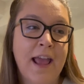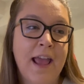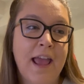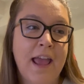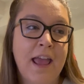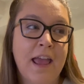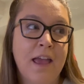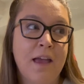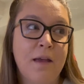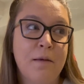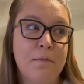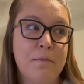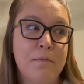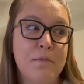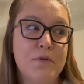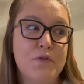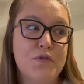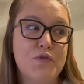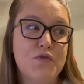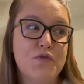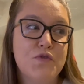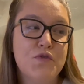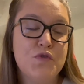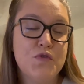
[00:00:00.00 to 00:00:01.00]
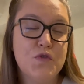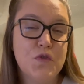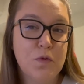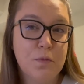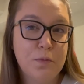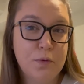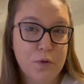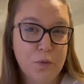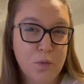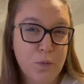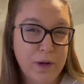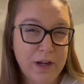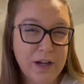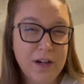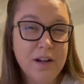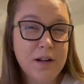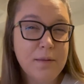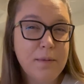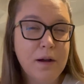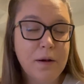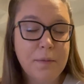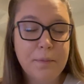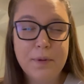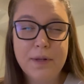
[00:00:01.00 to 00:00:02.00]
am super weird
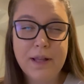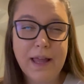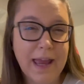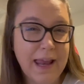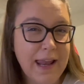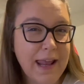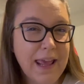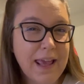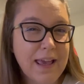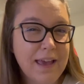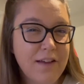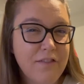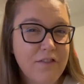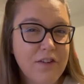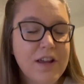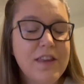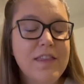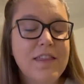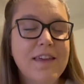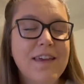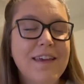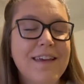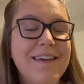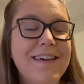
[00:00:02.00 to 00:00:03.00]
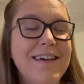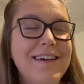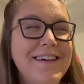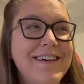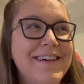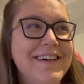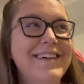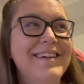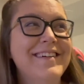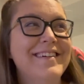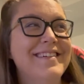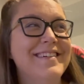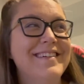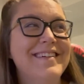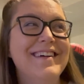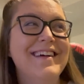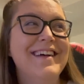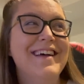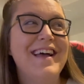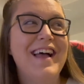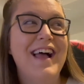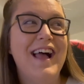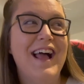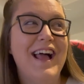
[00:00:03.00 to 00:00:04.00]
about planning everything.
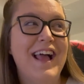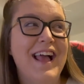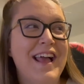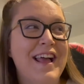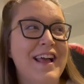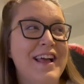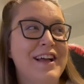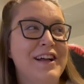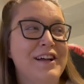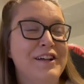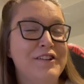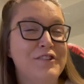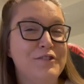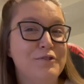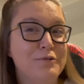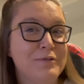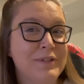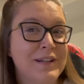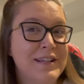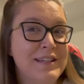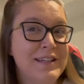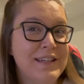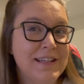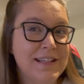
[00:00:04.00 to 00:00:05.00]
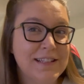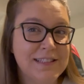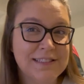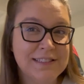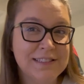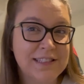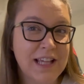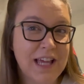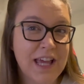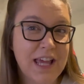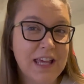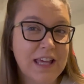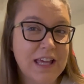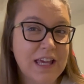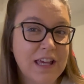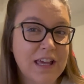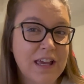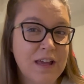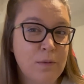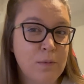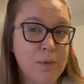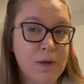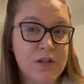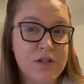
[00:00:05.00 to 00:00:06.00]
And Randy is like,
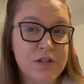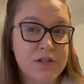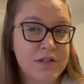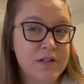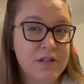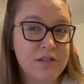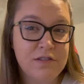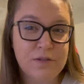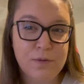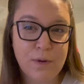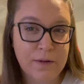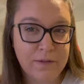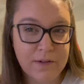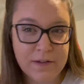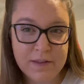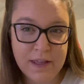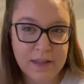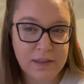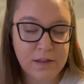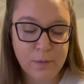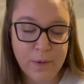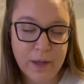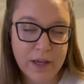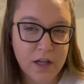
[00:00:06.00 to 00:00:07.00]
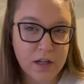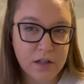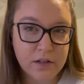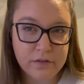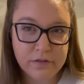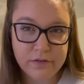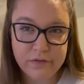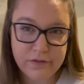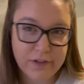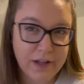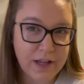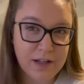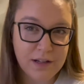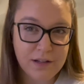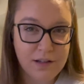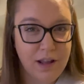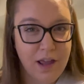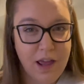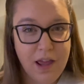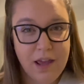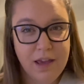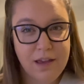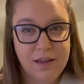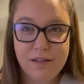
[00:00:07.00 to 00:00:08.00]
can we just do everything the week of and
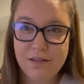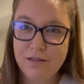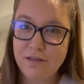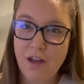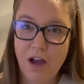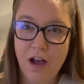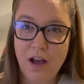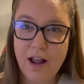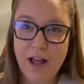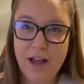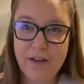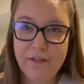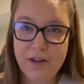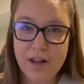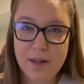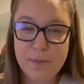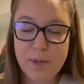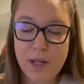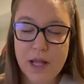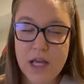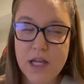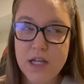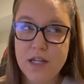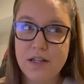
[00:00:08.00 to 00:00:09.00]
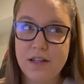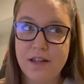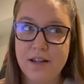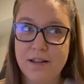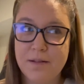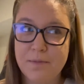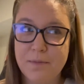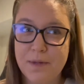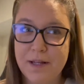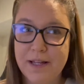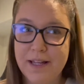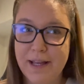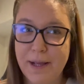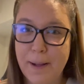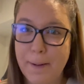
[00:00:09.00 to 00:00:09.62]
like not have any plan? And I'm like,